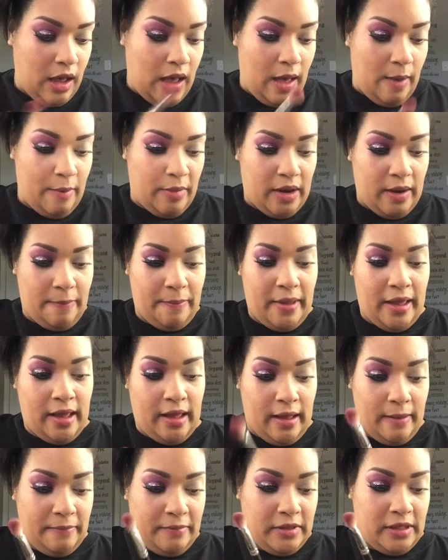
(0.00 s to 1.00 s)
I'm going to
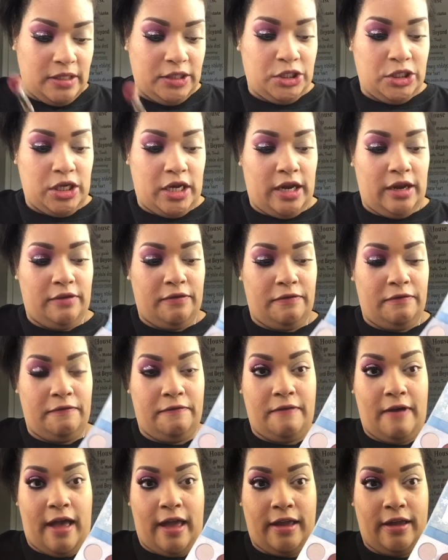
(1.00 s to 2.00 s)
pick up the shade
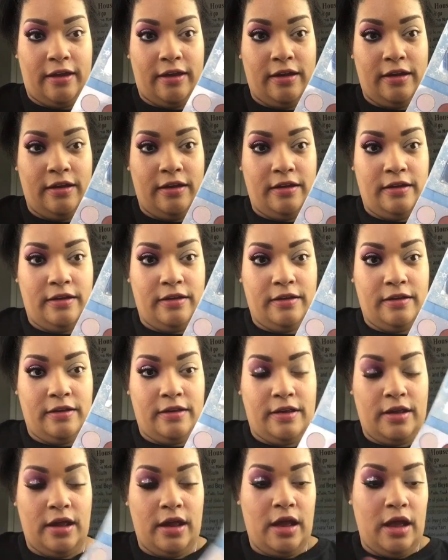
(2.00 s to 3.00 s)
Fire,
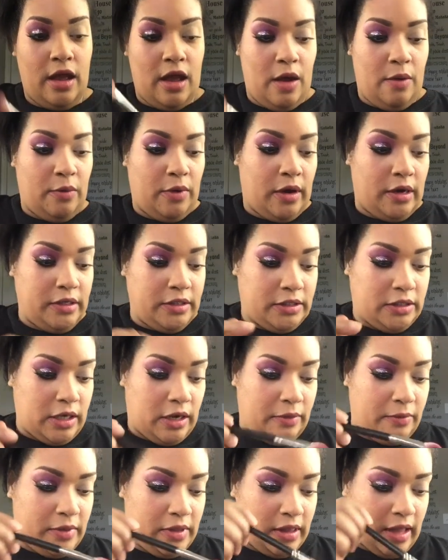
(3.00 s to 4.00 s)
and we're going to
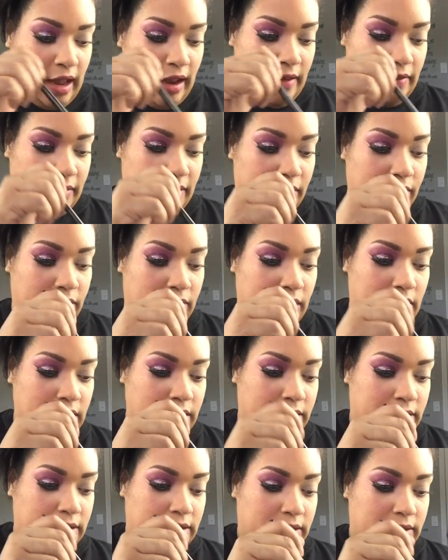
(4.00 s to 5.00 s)
start with that in the
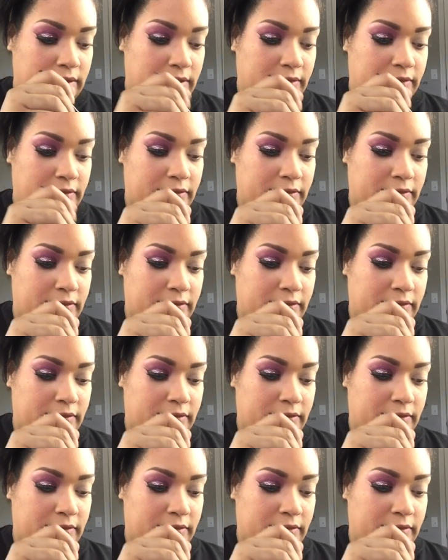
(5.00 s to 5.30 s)
crease.